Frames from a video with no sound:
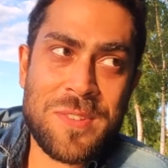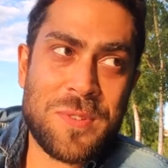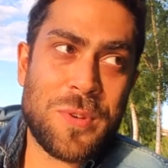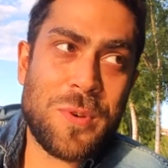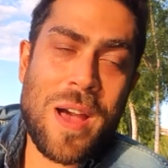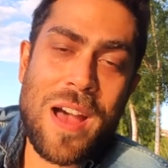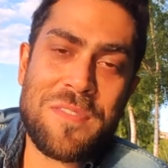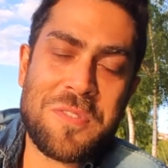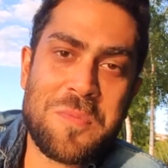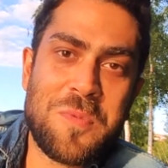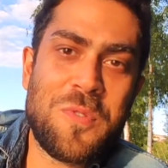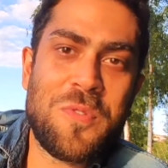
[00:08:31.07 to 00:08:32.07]
So you have
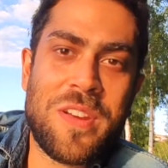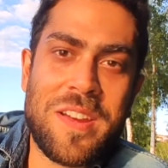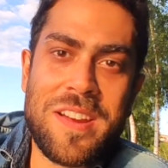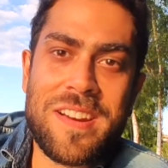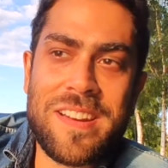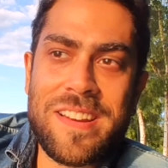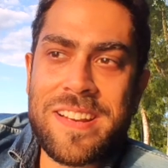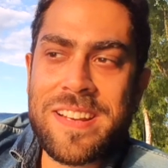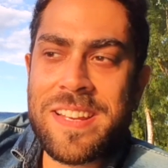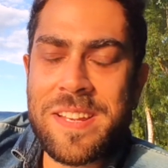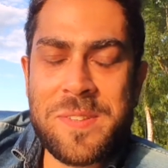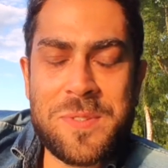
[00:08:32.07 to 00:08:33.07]
to move here
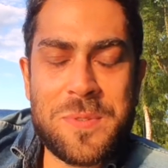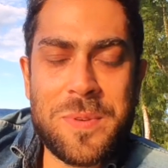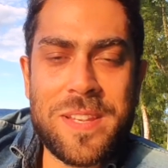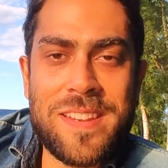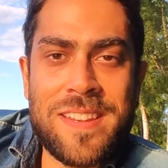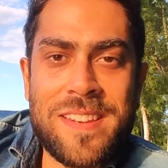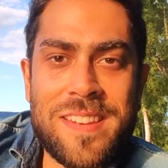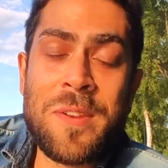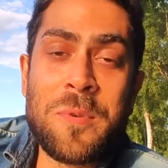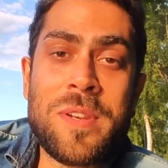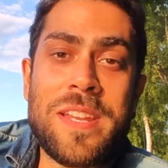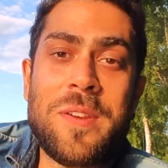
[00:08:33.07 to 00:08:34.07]
in Sweden, and
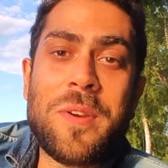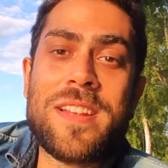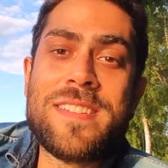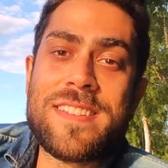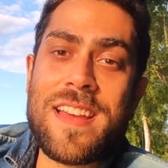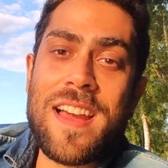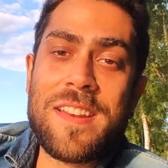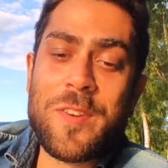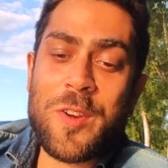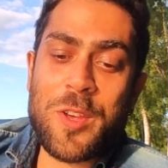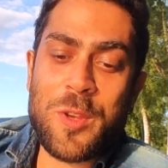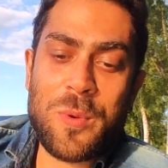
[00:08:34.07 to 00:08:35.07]
only you can start
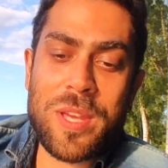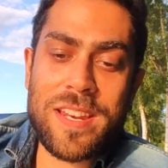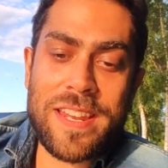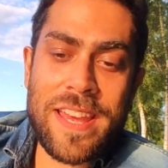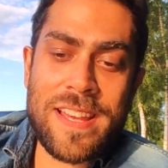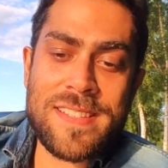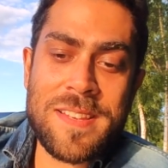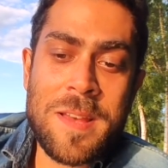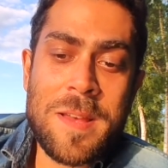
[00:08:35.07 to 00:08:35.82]
your queuing days.